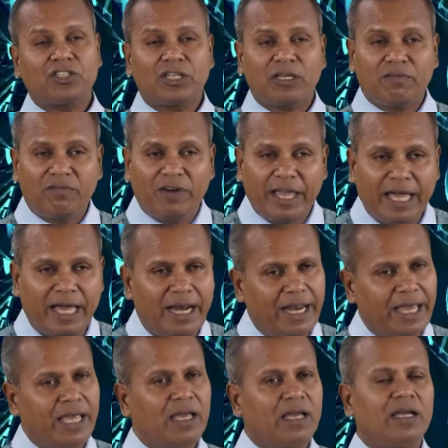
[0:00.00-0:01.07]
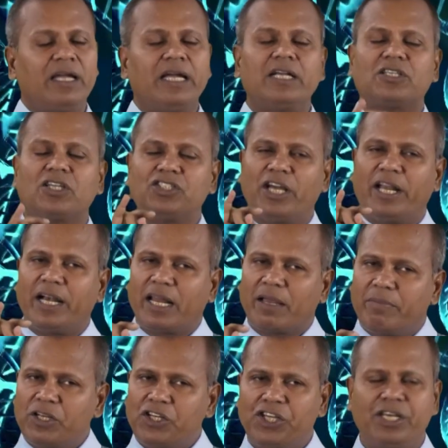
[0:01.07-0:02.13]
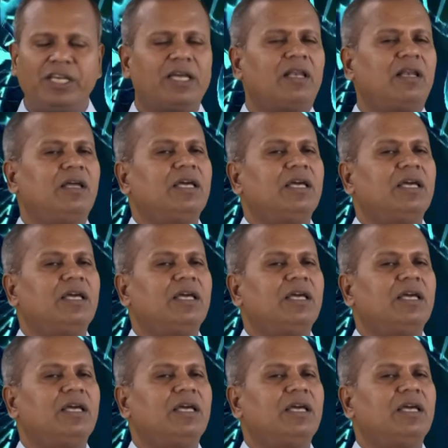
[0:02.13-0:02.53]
of DNA, it's a genetic material,